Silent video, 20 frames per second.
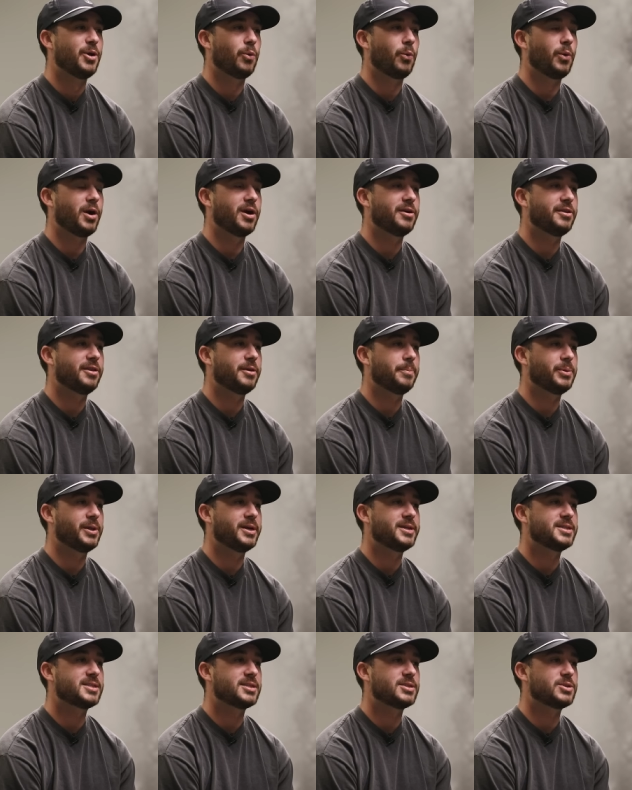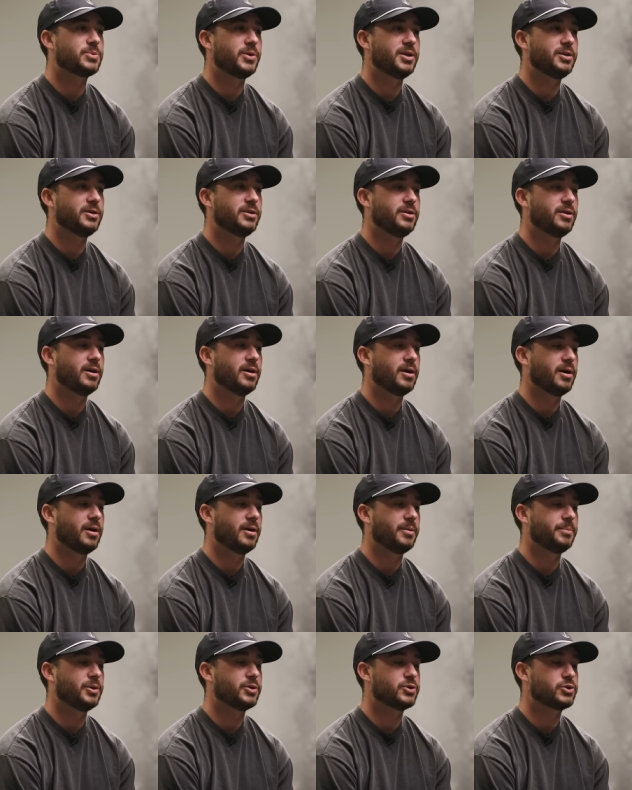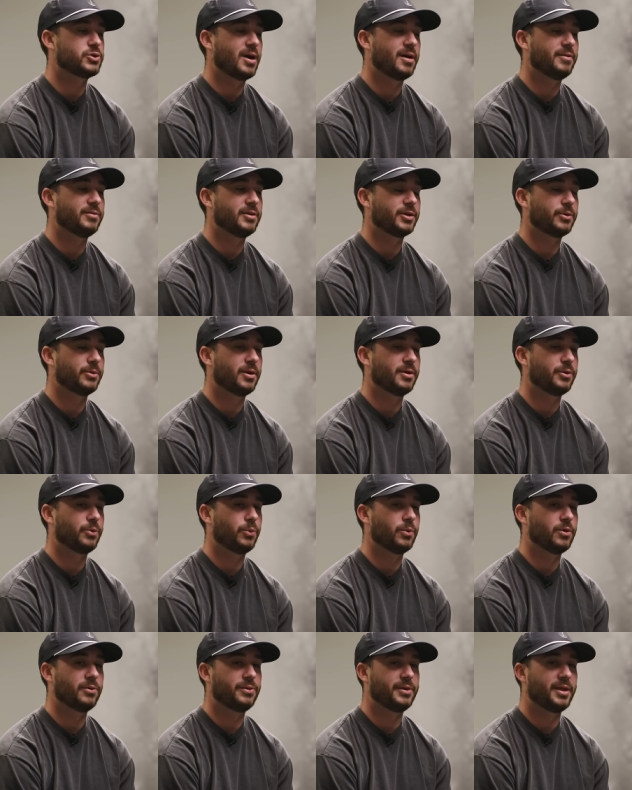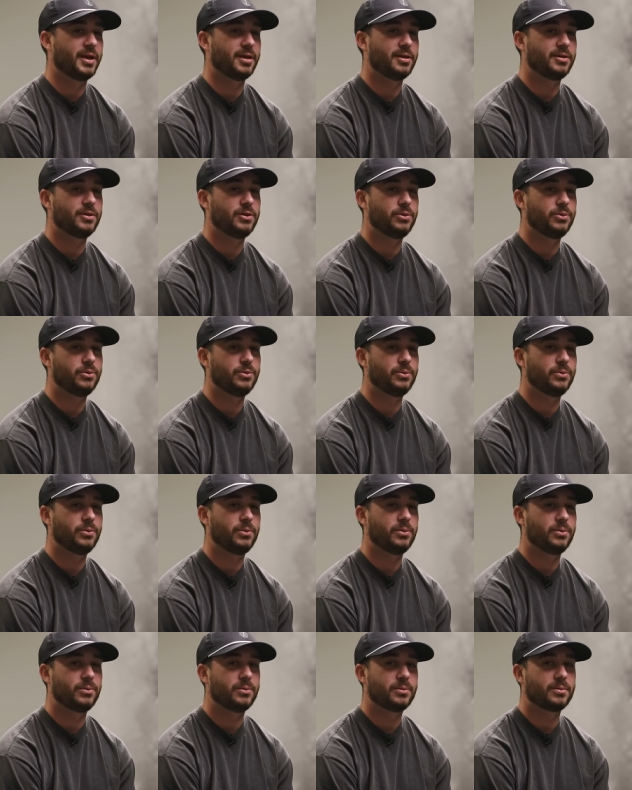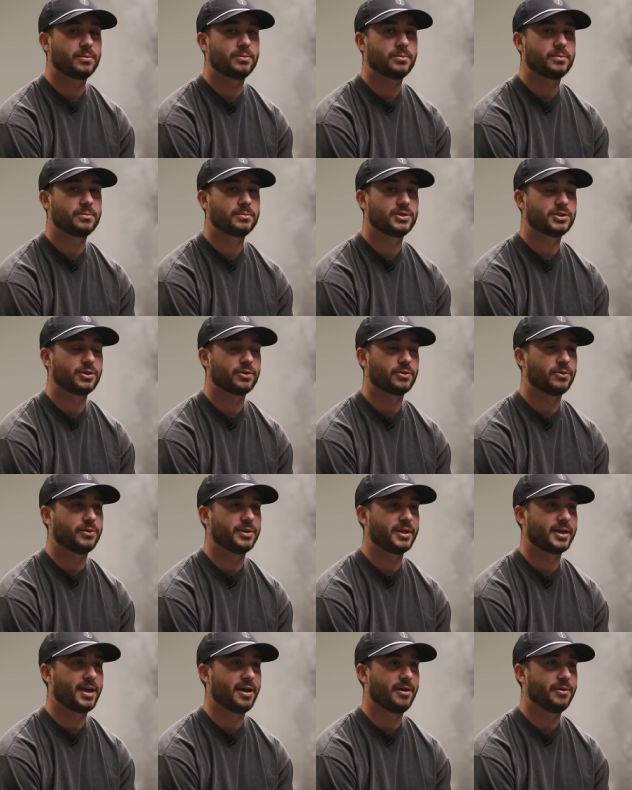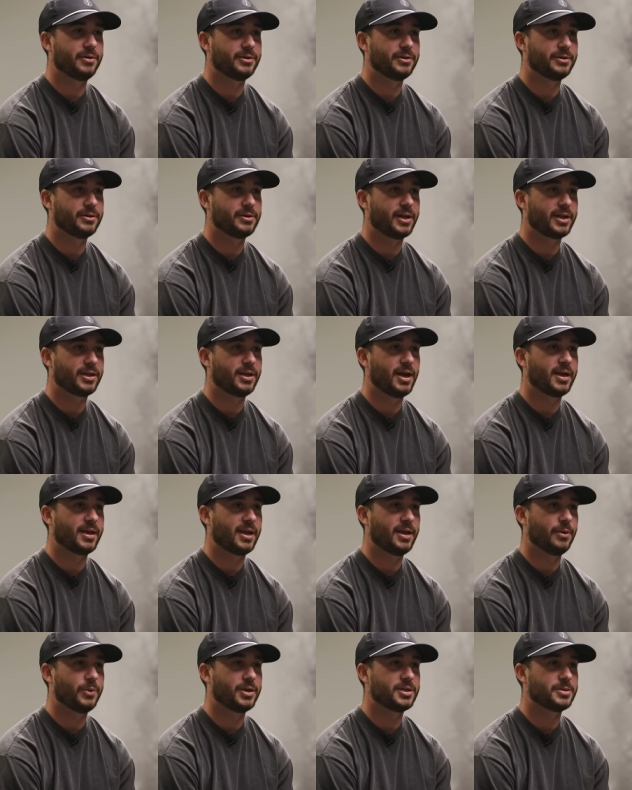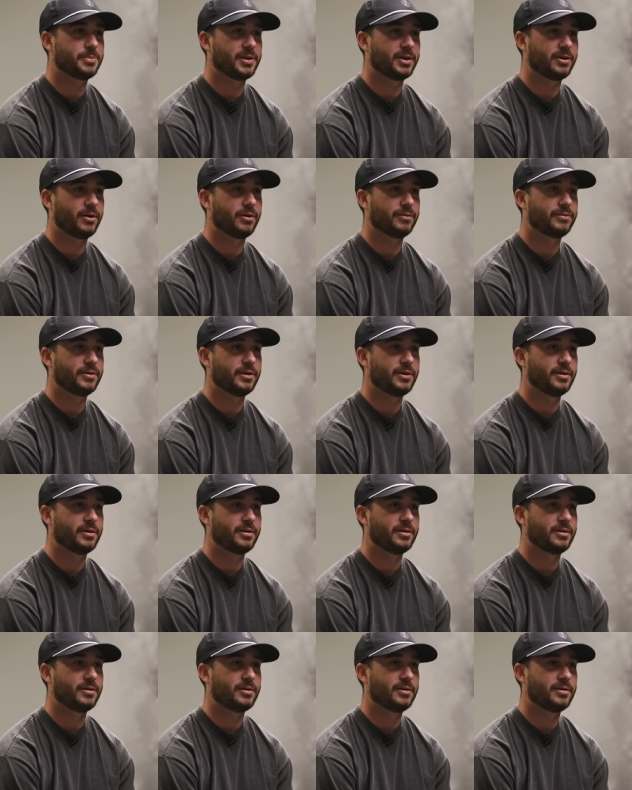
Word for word: Where are the places when um, you're traveling around the world that you circle in the calendar? Like, I can't wait to play golf here.